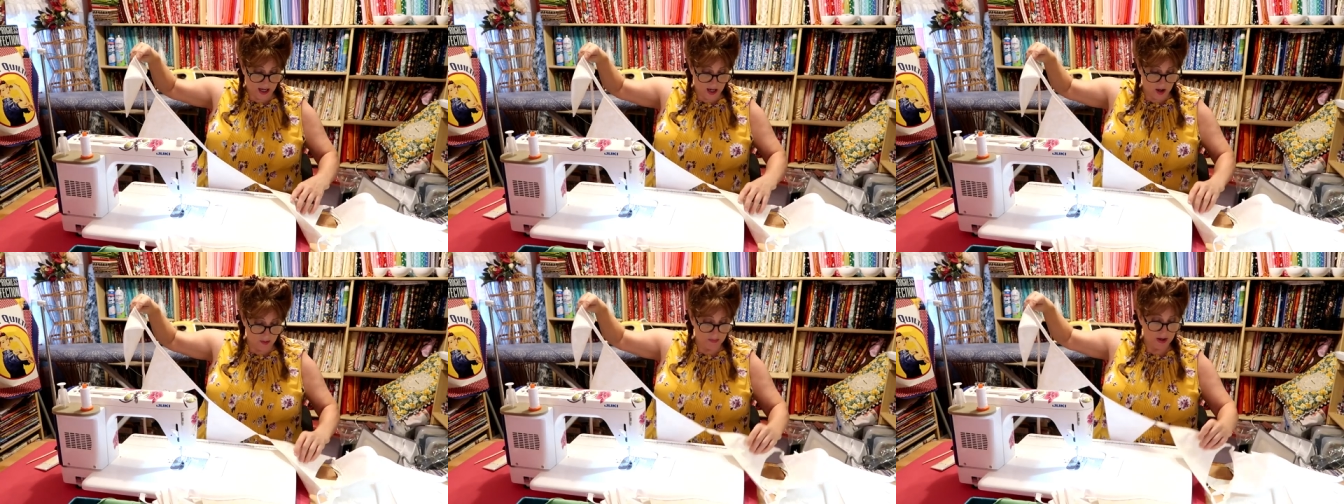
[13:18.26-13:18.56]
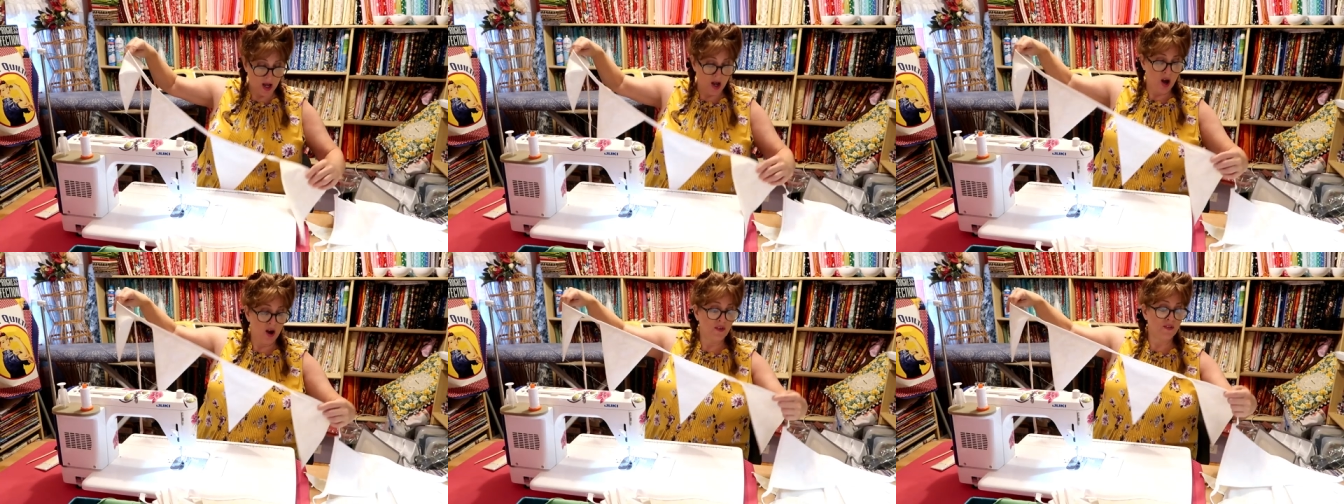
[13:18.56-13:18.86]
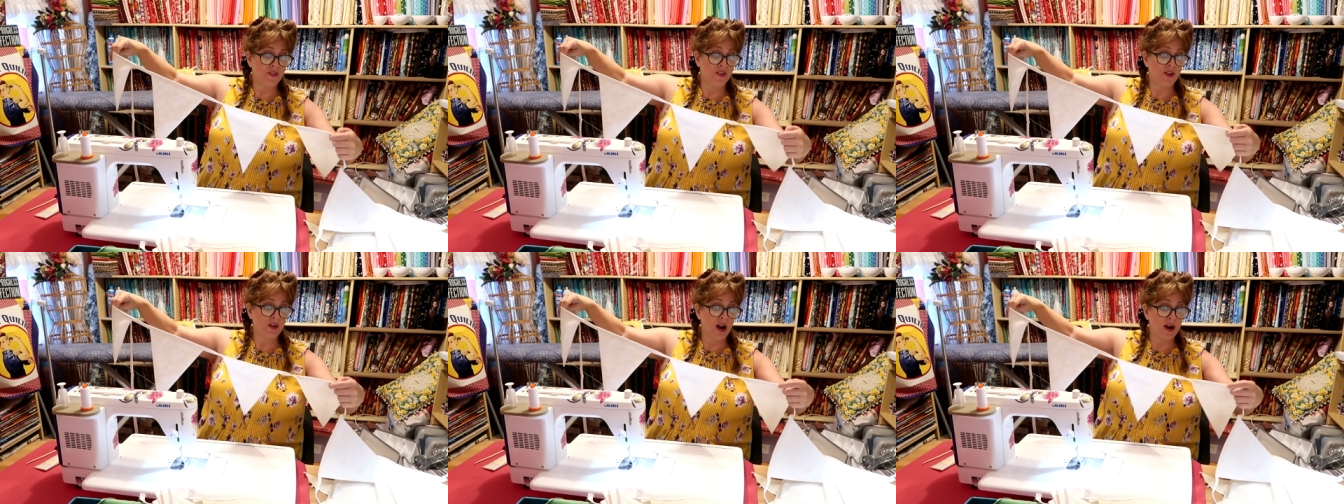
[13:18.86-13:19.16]
um,
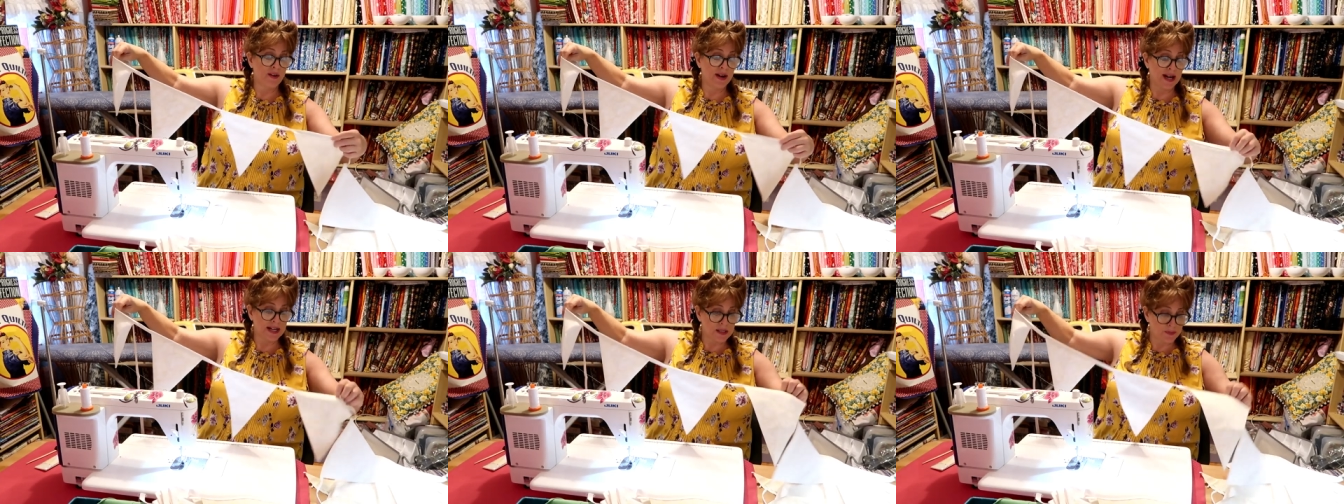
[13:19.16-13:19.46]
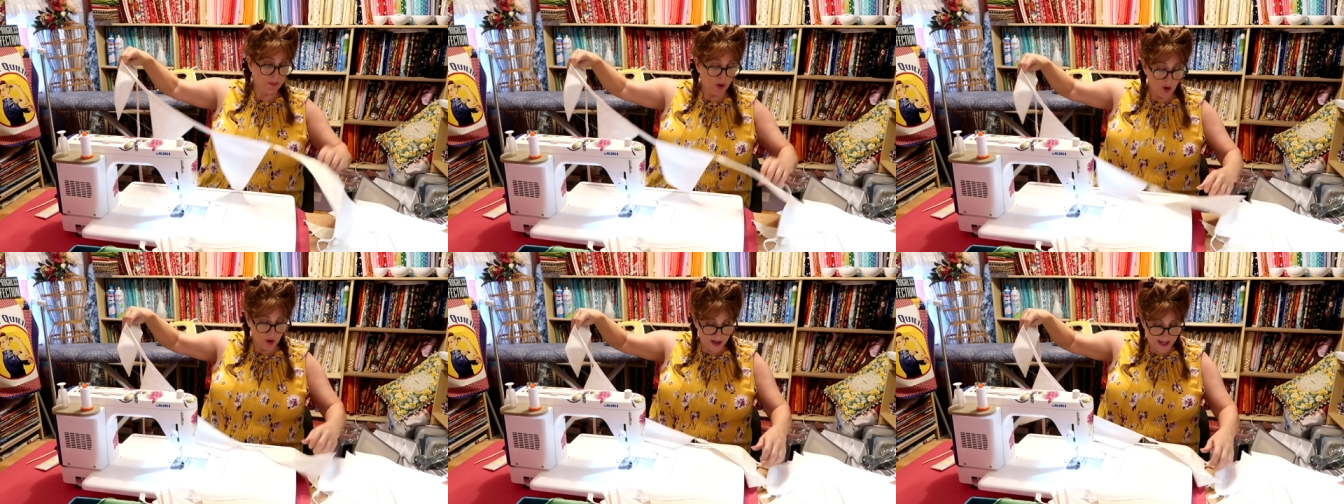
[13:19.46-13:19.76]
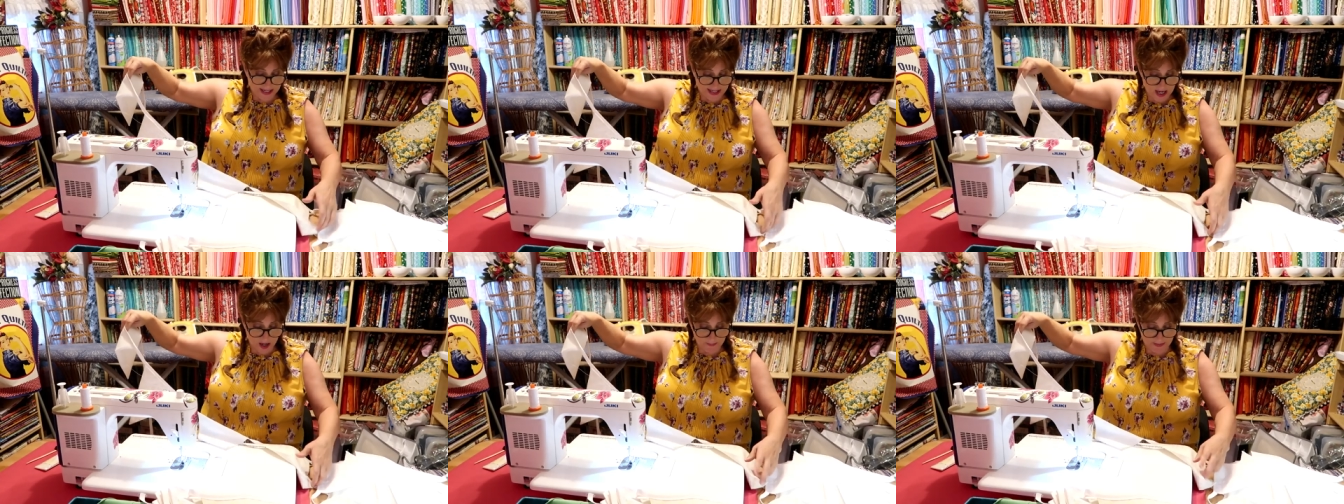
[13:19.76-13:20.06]
for our next
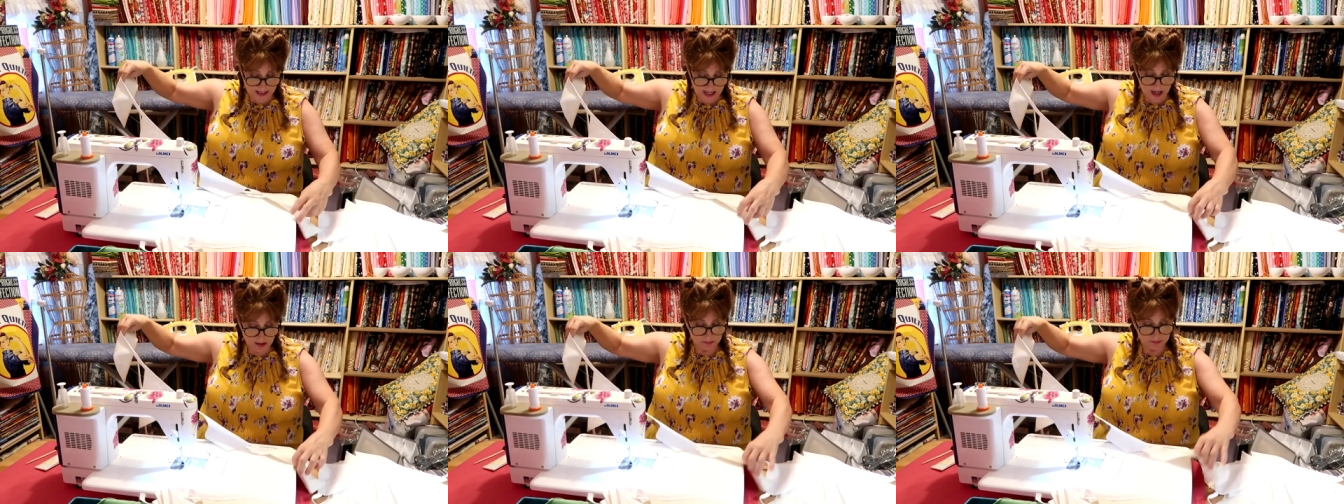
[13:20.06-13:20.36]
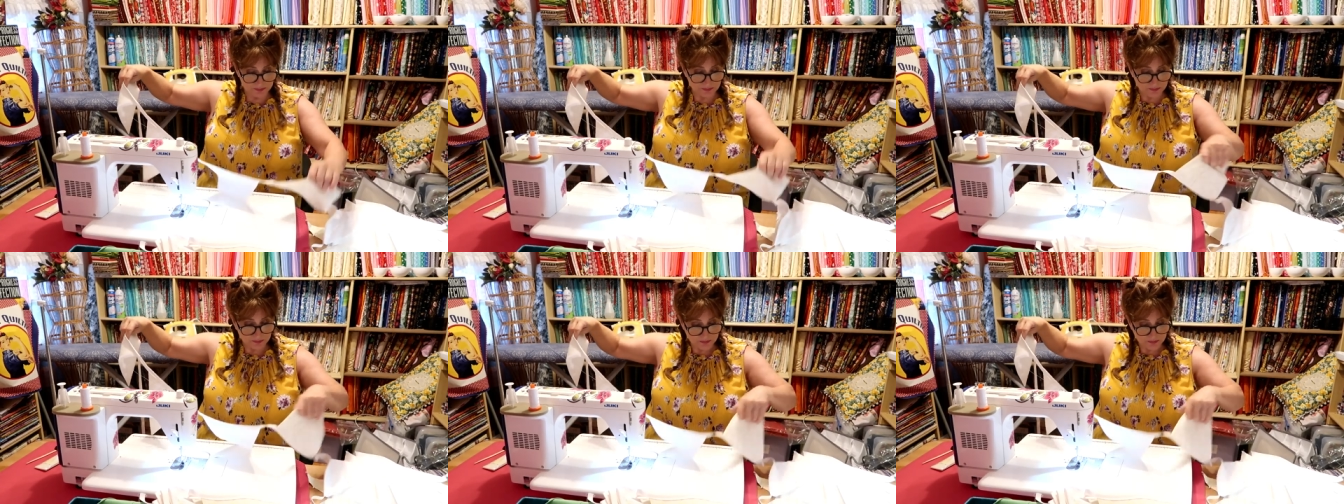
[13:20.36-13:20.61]
party coming up